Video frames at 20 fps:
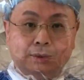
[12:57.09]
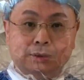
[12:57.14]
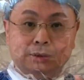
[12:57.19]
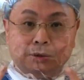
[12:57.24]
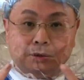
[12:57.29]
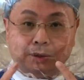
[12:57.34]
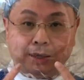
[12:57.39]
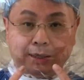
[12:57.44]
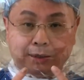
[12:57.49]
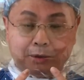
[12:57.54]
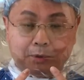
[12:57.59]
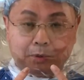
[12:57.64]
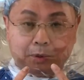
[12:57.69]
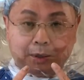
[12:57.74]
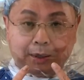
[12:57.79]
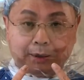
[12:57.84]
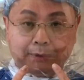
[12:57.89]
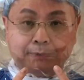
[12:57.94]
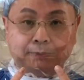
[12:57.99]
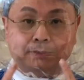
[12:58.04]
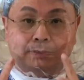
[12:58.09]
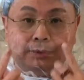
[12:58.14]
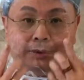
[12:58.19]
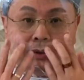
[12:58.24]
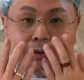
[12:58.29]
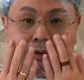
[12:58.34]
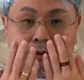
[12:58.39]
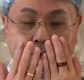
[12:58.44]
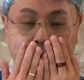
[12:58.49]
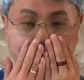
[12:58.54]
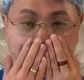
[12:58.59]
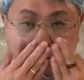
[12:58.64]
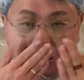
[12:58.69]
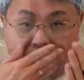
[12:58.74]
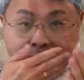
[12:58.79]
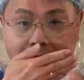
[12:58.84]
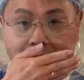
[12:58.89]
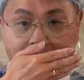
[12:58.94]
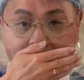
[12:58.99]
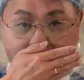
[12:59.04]
So that's why you should
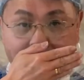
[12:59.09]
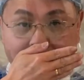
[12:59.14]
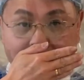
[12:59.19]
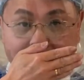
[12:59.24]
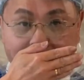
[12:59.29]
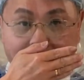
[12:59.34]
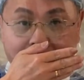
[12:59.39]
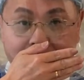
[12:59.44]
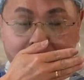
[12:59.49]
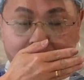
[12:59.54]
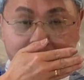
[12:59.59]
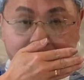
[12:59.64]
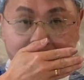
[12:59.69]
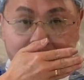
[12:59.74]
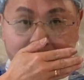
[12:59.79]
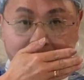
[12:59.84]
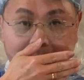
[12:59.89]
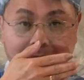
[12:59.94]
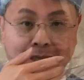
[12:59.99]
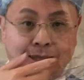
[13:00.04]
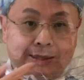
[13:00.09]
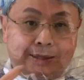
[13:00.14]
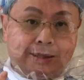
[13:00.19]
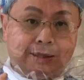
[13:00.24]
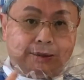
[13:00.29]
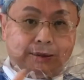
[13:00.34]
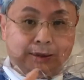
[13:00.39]
have a surgical mask